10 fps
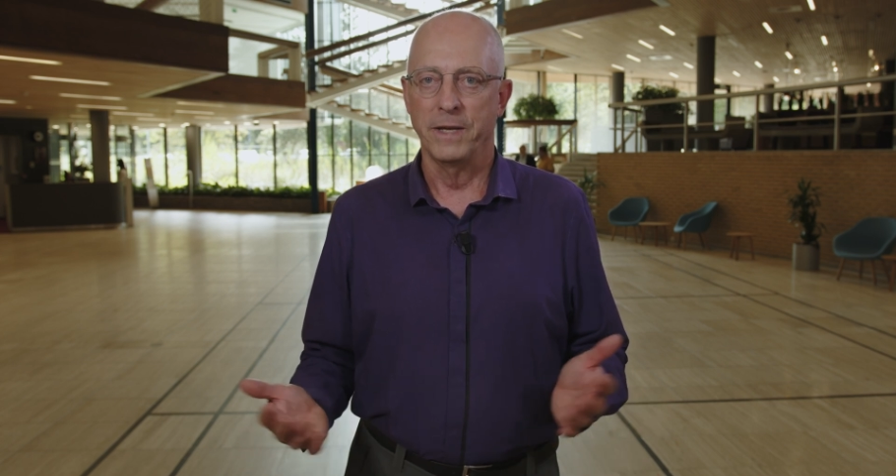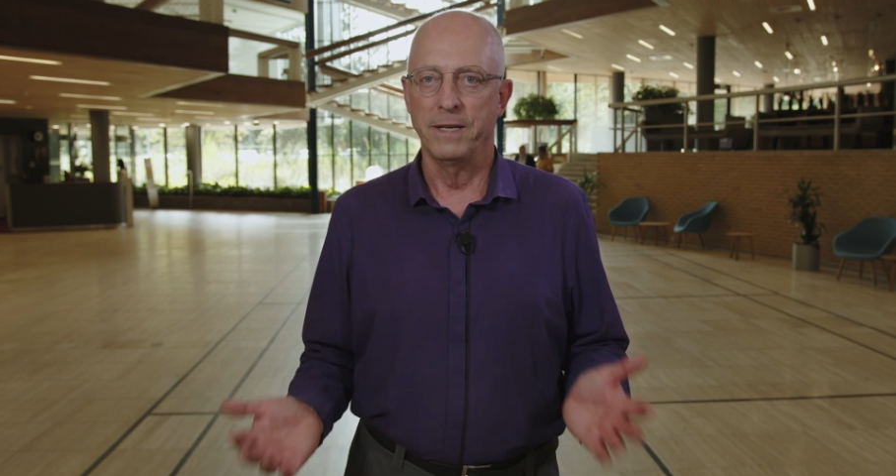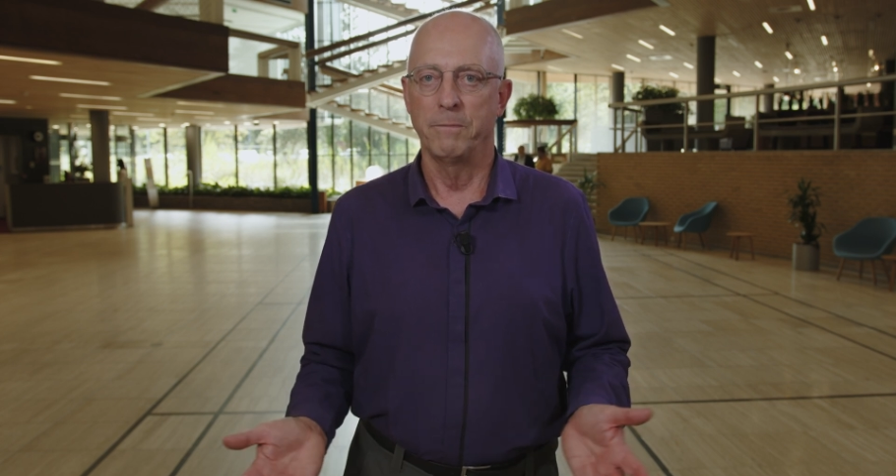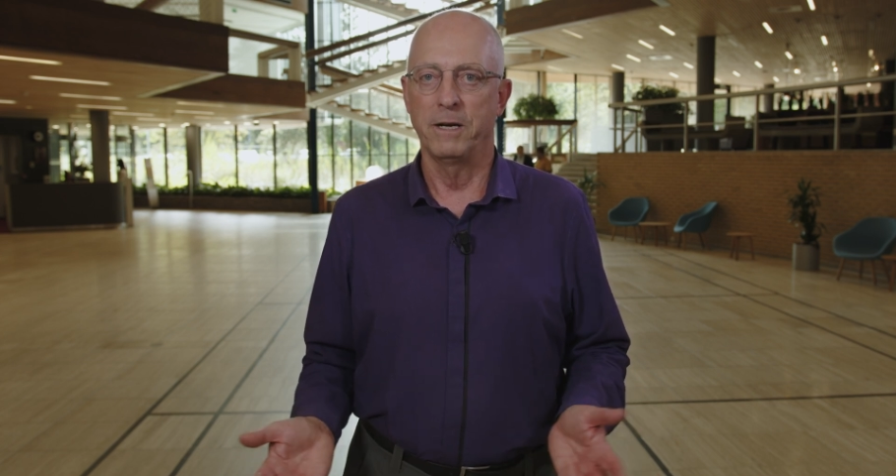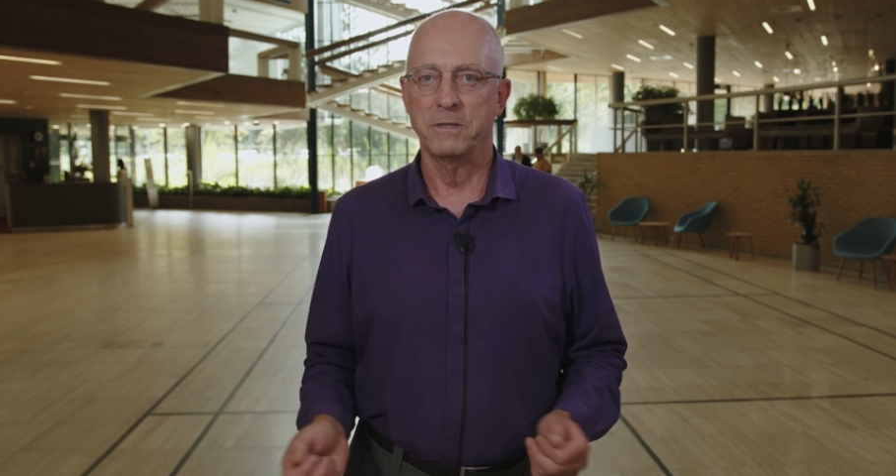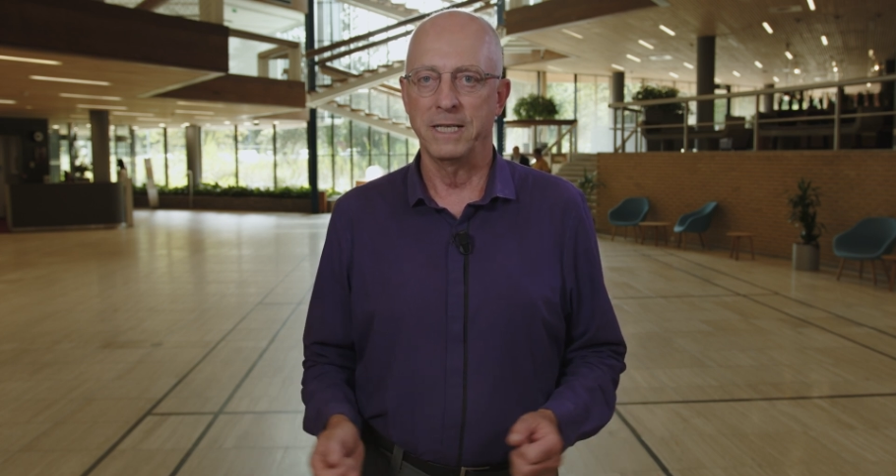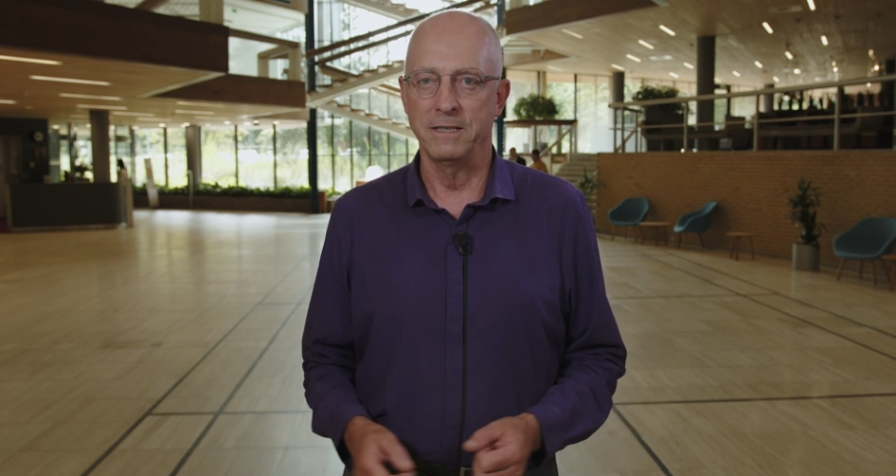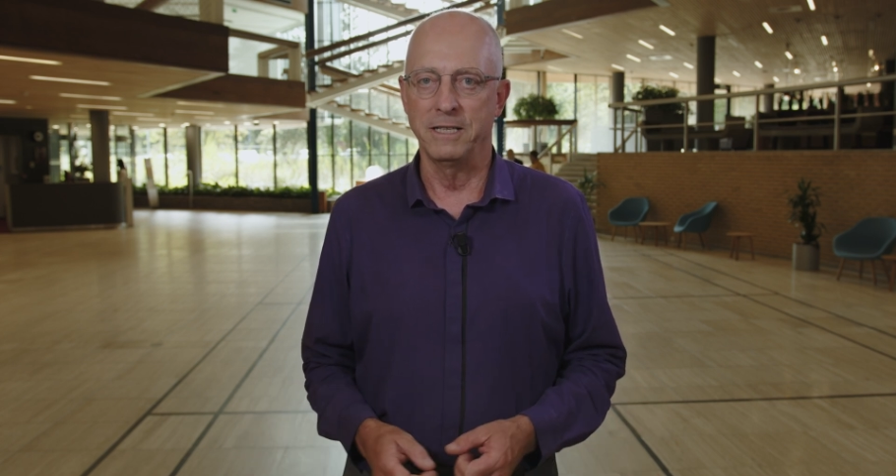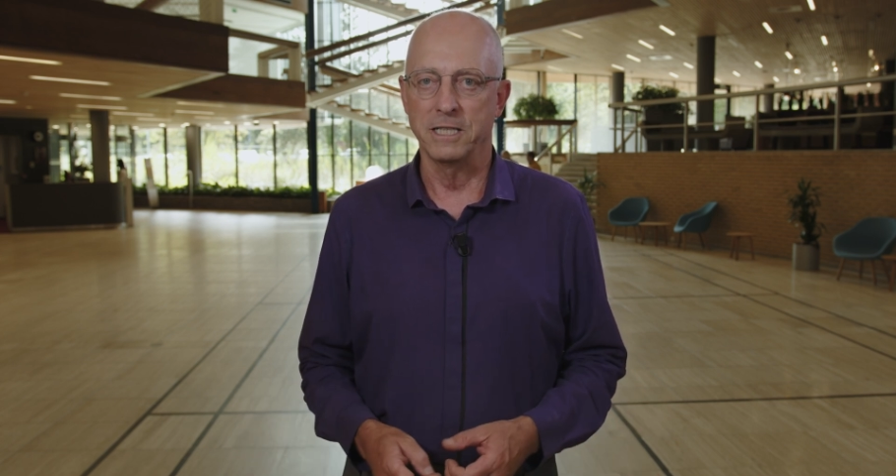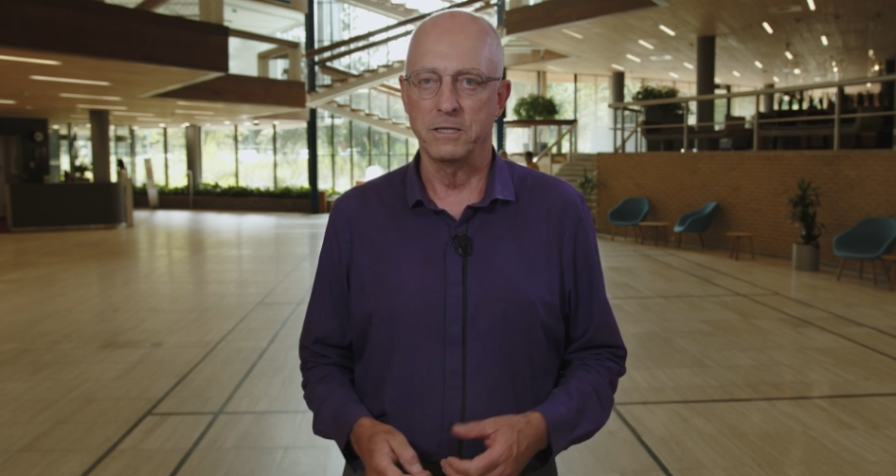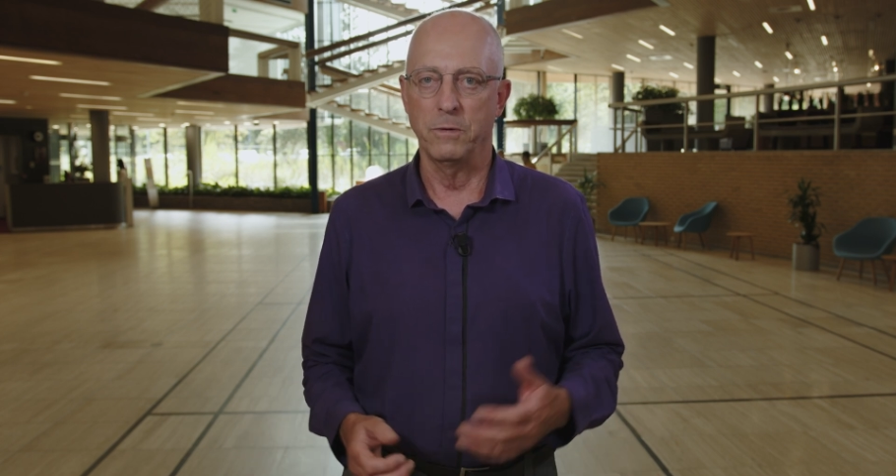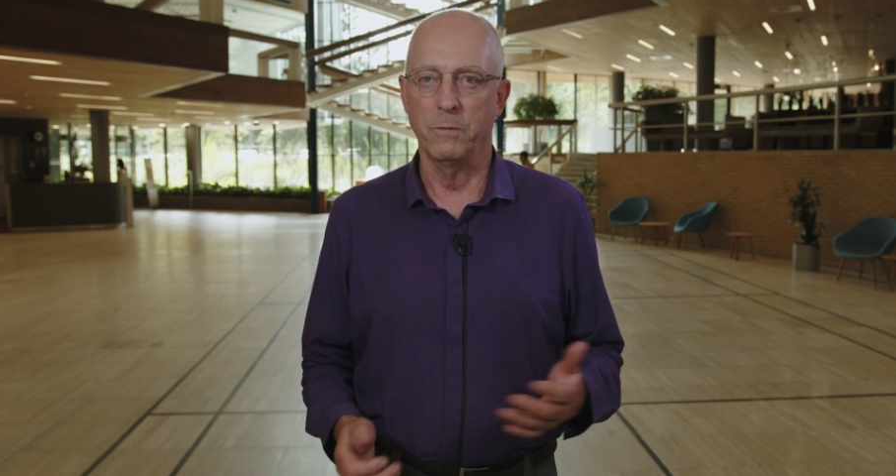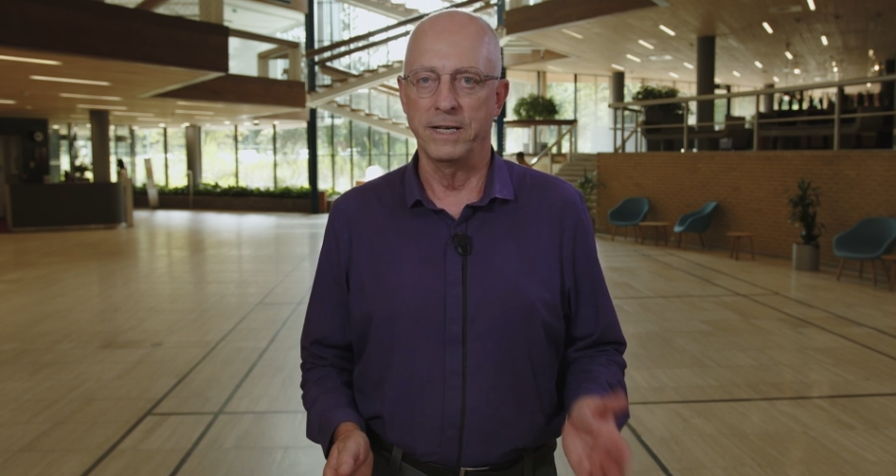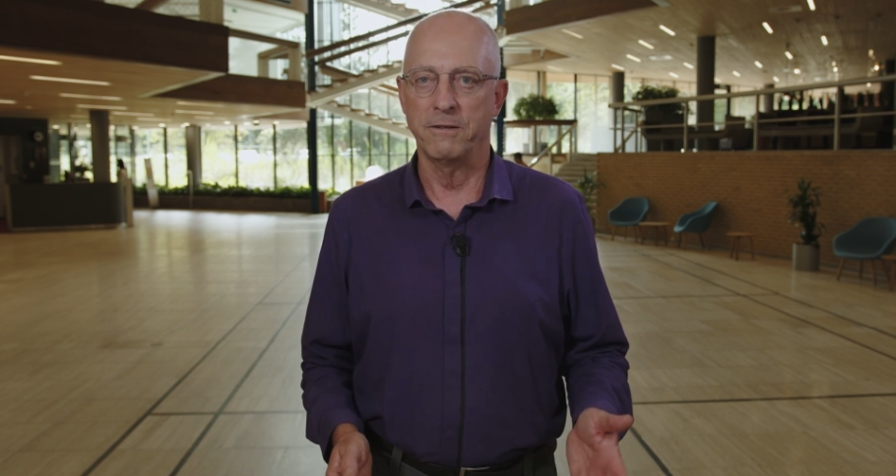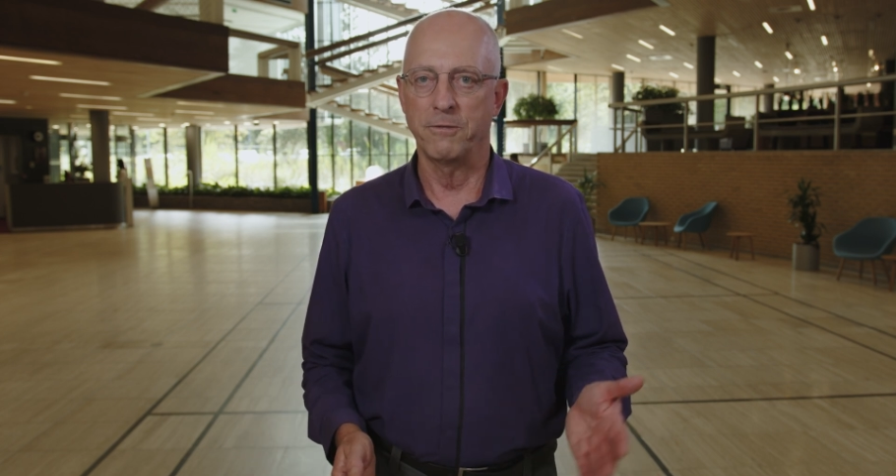in about 10 years we
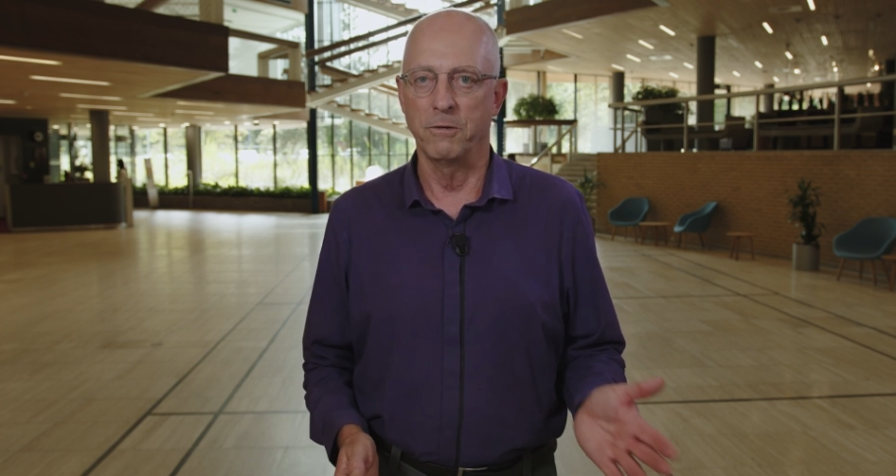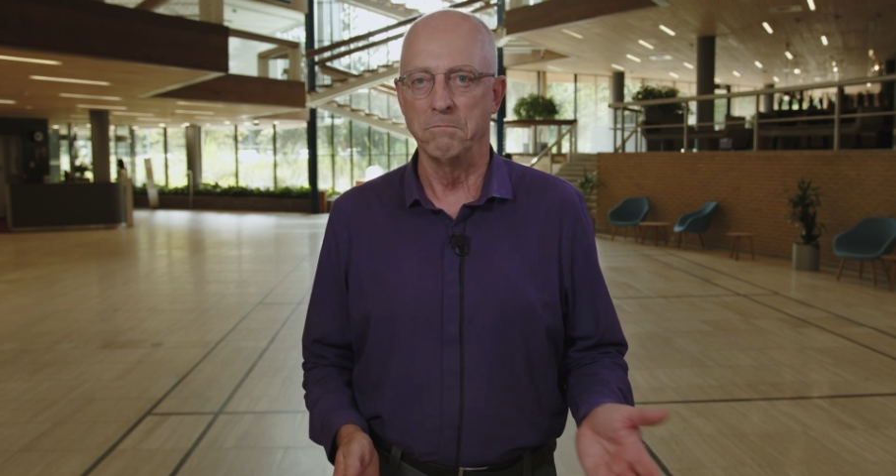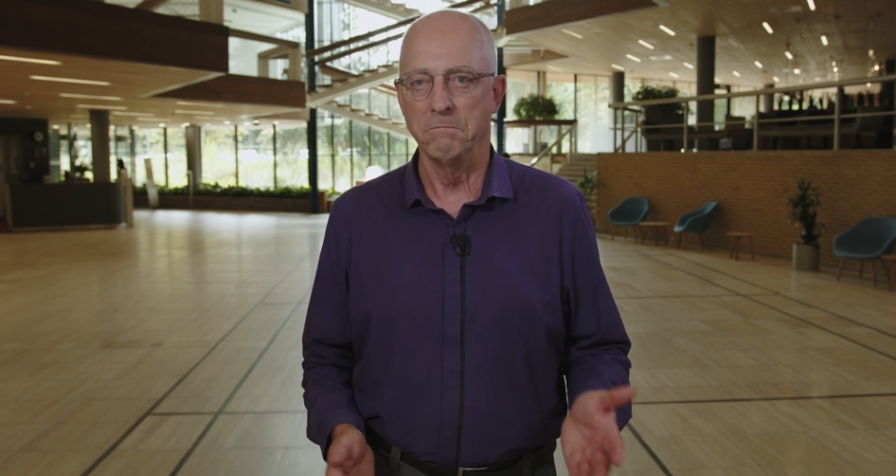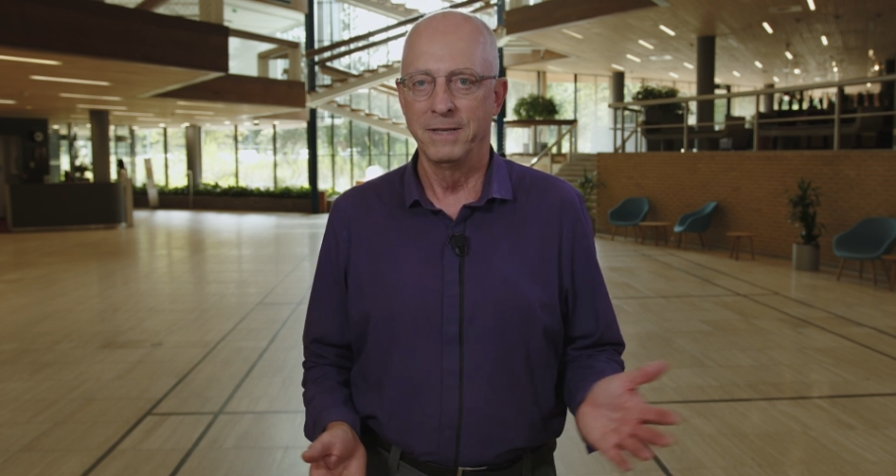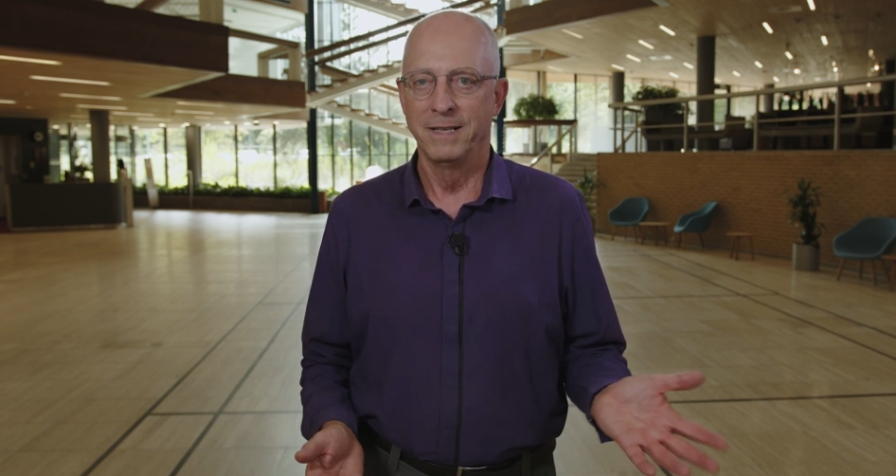went from